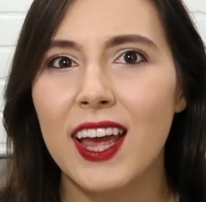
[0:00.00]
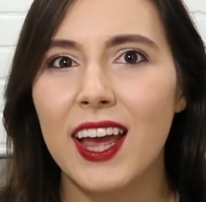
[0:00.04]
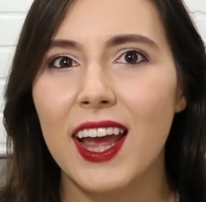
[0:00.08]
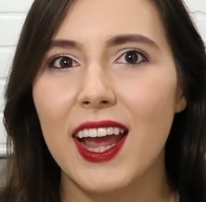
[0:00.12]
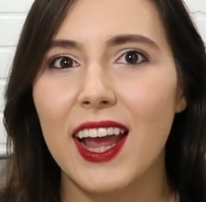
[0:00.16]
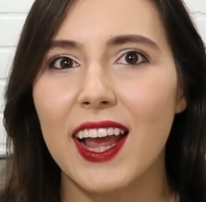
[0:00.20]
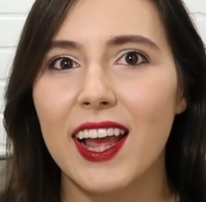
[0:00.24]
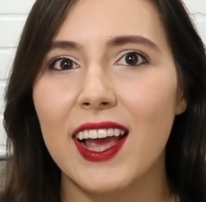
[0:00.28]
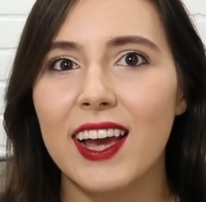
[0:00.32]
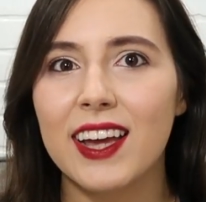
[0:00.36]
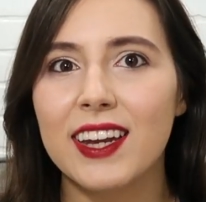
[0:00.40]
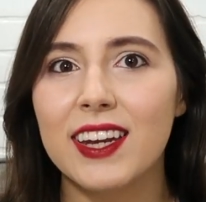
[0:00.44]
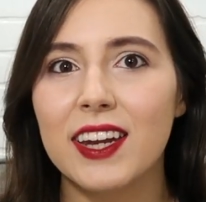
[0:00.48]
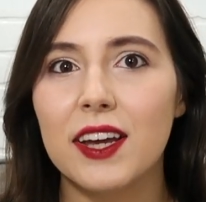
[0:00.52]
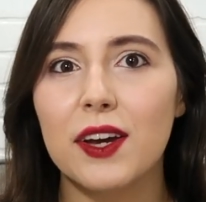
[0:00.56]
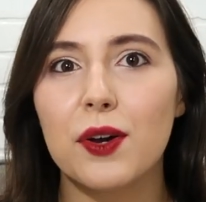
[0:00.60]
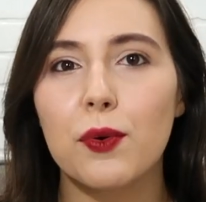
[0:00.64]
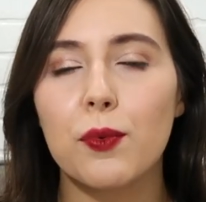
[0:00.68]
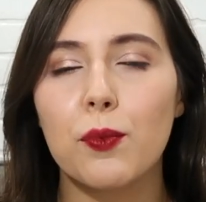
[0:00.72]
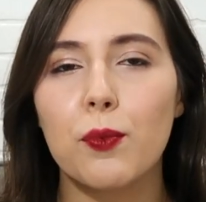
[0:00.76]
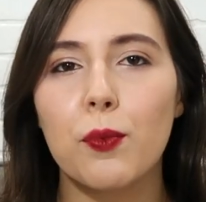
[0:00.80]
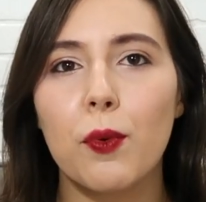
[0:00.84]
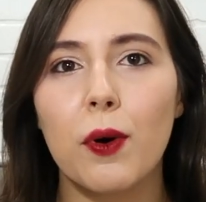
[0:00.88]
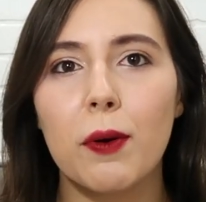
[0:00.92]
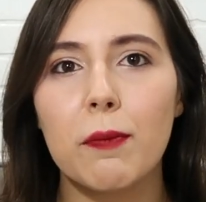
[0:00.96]
and
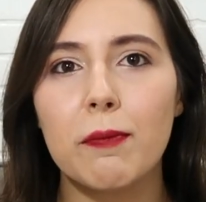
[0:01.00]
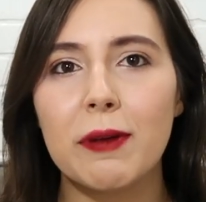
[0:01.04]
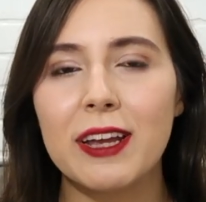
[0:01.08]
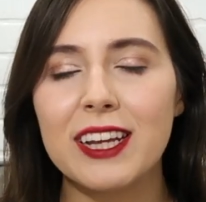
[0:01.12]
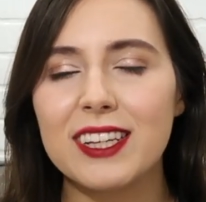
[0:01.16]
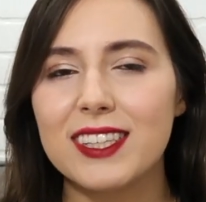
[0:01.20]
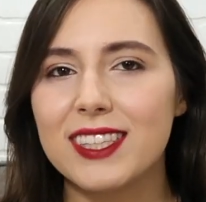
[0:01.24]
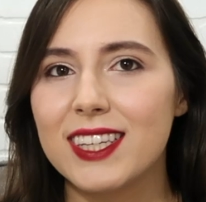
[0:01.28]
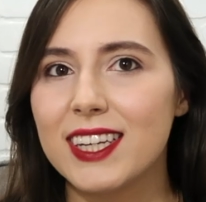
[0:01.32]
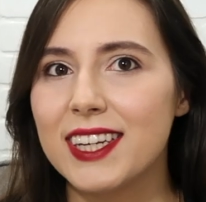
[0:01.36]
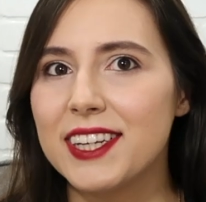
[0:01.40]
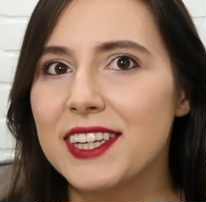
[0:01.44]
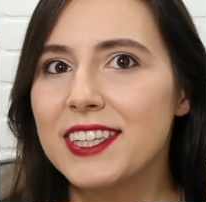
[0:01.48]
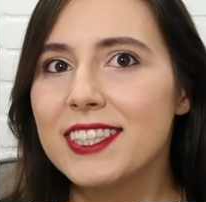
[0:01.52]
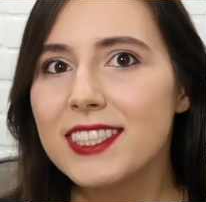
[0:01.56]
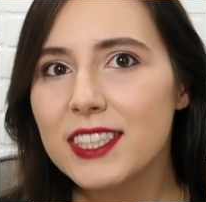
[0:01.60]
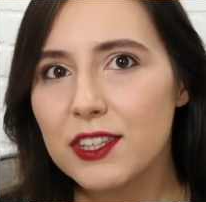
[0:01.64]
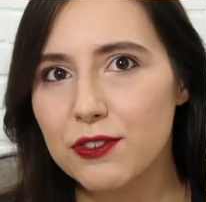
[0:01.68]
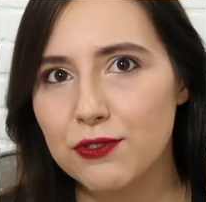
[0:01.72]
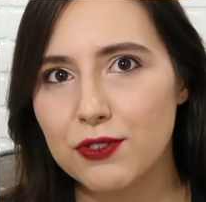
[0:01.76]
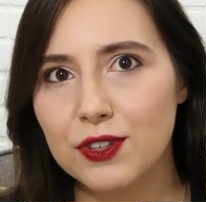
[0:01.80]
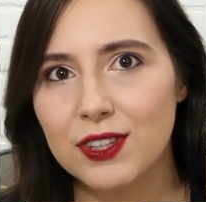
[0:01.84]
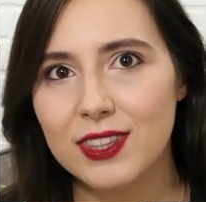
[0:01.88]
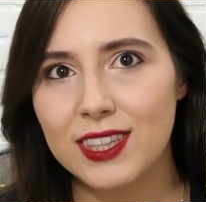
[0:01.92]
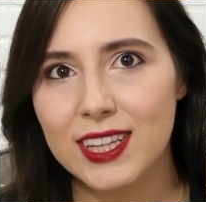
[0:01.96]
what makes today
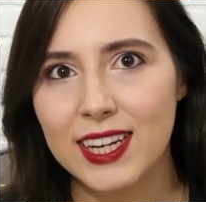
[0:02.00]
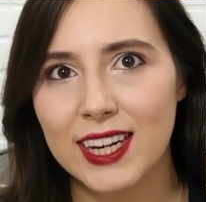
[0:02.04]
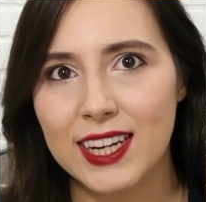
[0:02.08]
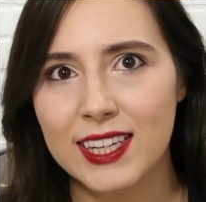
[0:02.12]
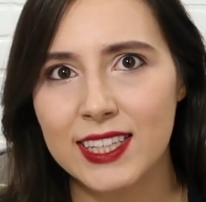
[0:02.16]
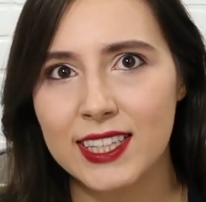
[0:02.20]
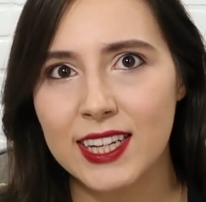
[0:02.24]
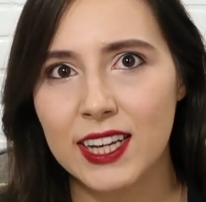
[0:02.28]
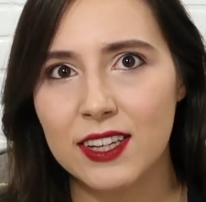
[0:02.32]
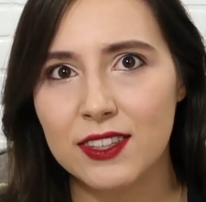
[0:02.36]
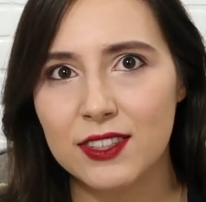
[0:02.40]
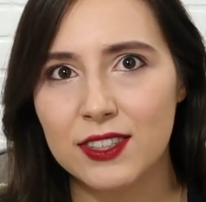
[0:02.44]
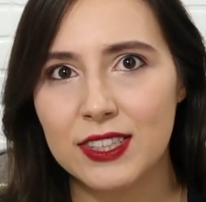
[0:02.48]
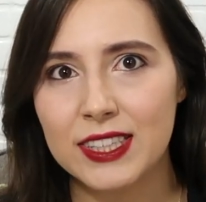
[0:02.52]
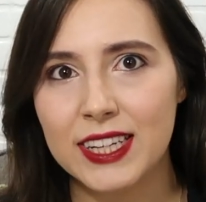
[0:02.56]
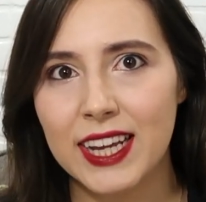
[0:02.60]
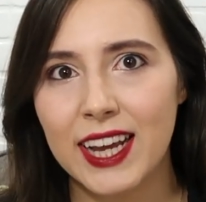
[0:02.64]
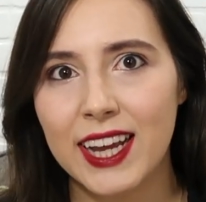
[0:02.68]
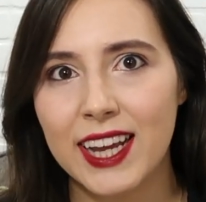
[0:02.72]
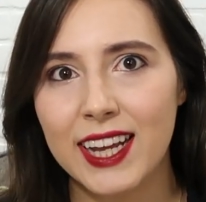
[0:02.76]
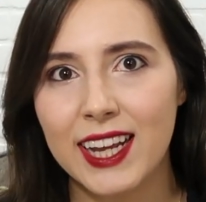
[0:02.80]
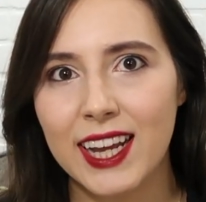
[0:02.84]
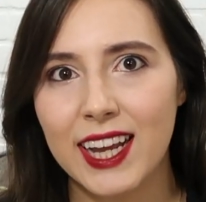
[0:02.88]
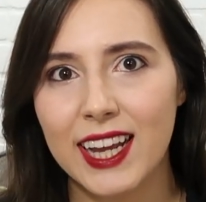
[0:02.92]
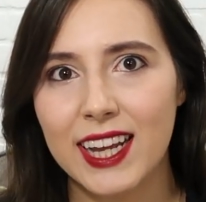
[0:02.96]
different than any other
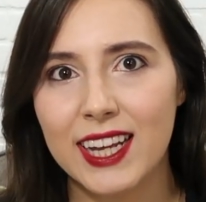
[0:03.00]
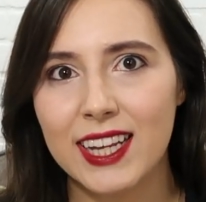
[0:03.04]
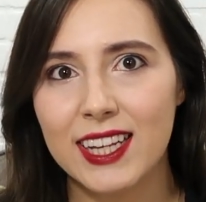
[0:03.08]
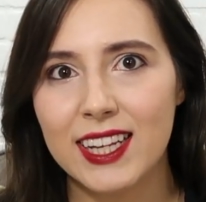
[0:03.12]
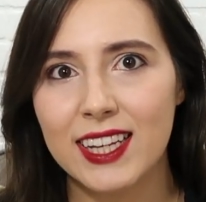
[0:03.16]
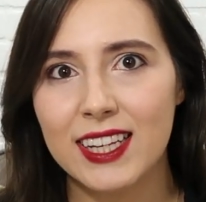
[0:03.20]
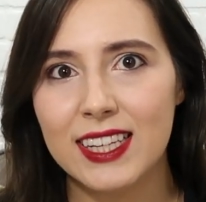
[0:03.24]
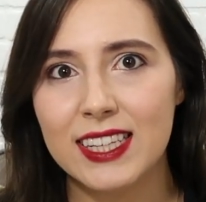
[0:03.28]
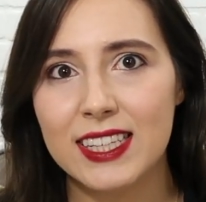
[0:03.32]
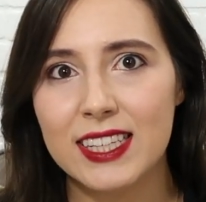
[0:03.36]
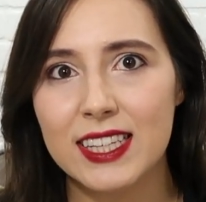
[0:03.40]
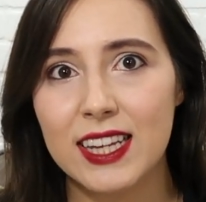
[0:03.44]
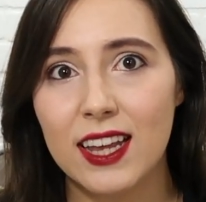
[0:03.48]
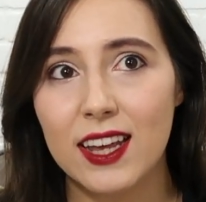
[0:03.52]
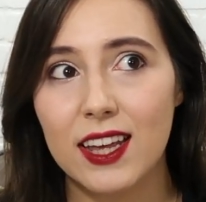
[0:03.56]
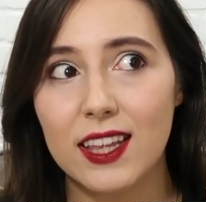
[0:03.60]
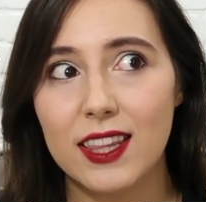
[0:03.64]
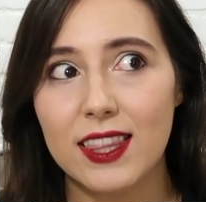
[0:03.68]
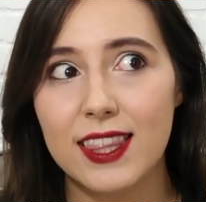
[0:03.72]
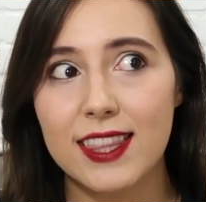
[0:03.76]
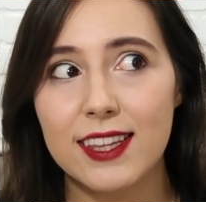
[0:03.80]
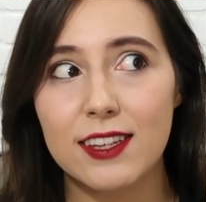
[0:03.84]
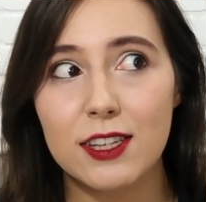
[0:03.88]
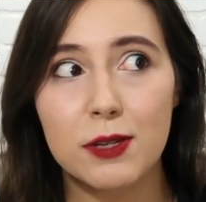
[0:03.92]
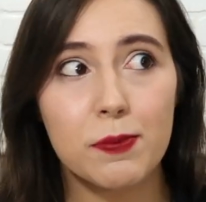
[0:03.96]
day is
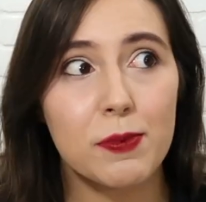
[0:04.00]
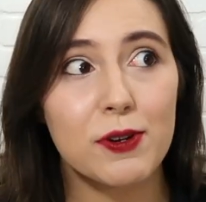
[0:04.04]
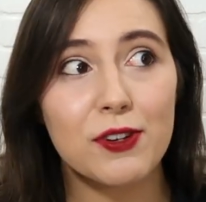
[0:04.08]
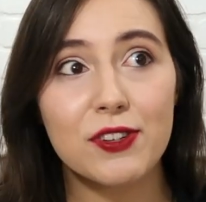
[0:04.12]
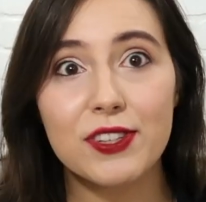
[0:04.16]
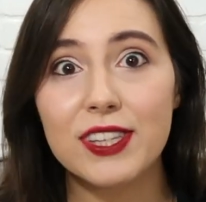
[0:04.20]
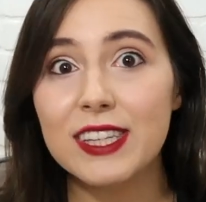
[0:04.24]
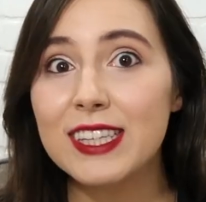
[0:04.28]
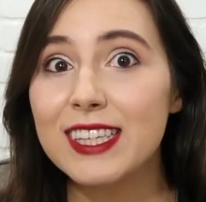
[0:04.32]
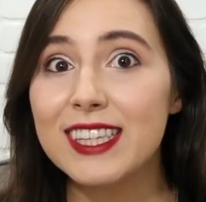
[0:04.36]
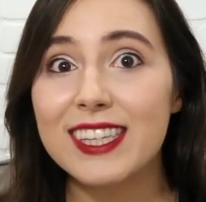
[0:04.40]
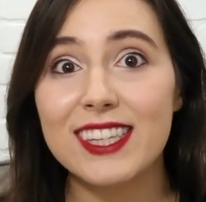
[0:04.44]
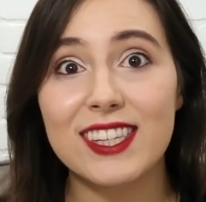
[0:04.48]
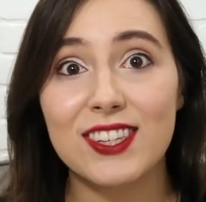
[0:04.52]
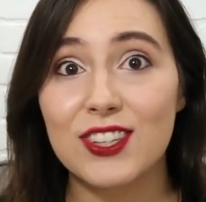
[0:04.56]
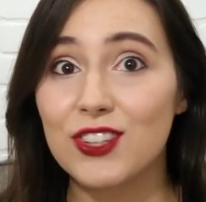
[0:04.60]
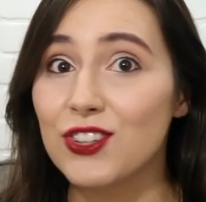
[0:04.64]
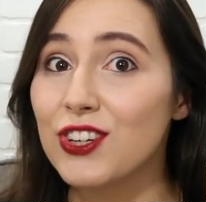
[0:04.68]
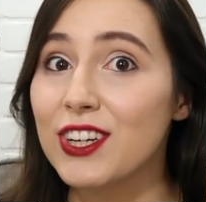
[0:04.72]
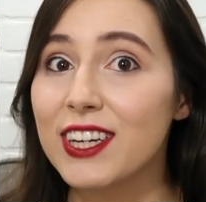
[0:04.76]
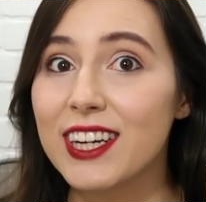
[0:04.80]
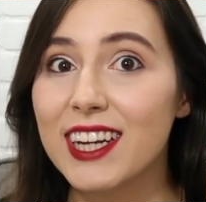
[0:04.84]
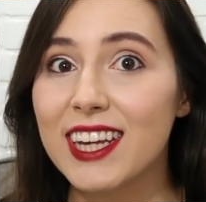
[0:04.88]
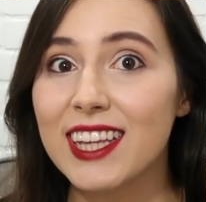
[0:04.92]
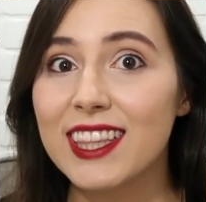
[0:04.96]
this person
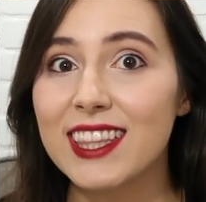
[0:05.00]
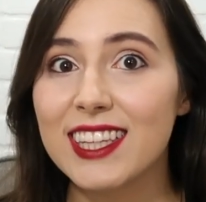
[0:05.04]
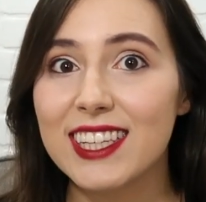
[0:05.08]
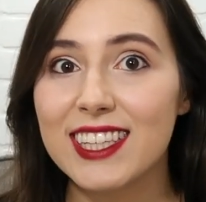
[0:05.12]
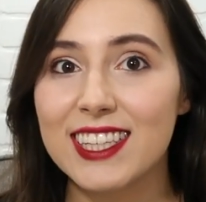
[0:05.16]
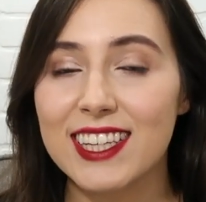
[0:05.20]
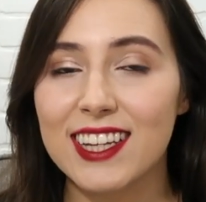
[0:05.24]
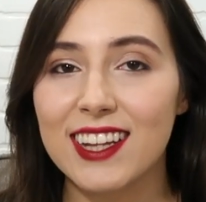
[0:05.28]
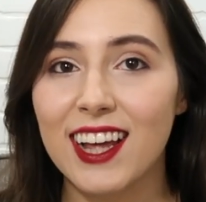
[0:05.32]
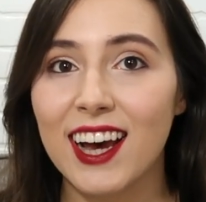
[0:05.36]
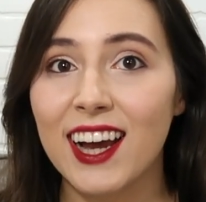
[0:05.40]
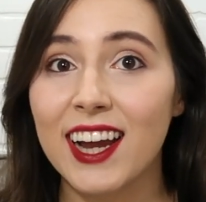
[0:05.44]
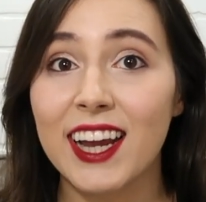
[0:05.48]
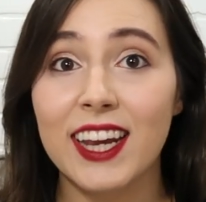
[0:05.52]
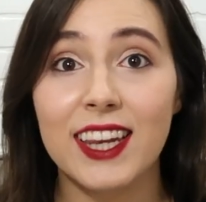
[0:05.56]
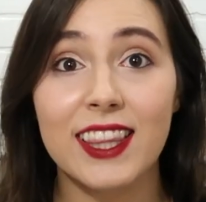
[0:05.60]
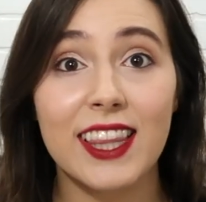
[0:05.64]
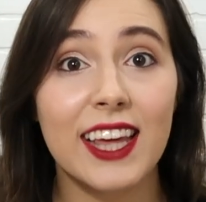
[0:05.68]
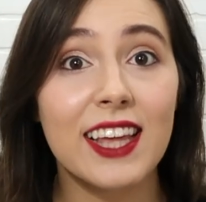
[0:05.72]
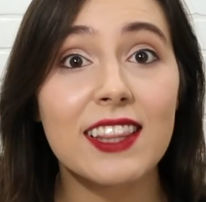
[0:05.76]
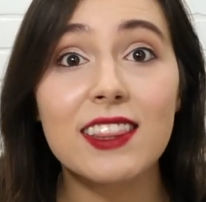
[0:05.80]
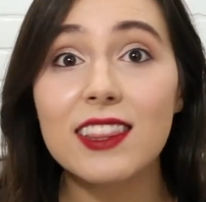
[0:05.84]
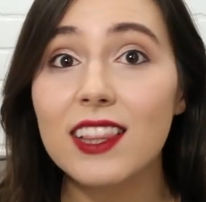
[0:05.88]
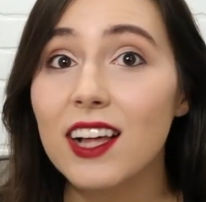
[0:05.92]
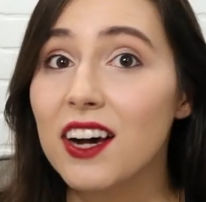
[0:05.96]
stood in this line.
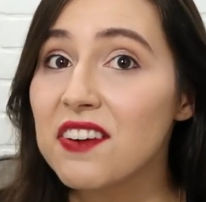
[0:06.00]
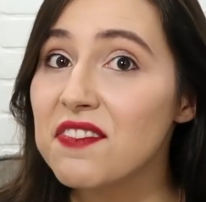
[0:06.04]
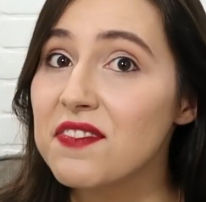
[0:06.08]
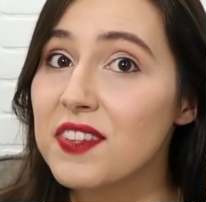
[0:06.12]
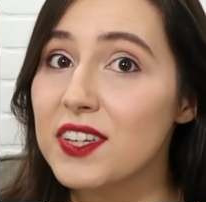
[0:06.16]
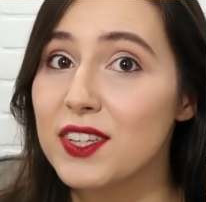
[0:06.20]
They love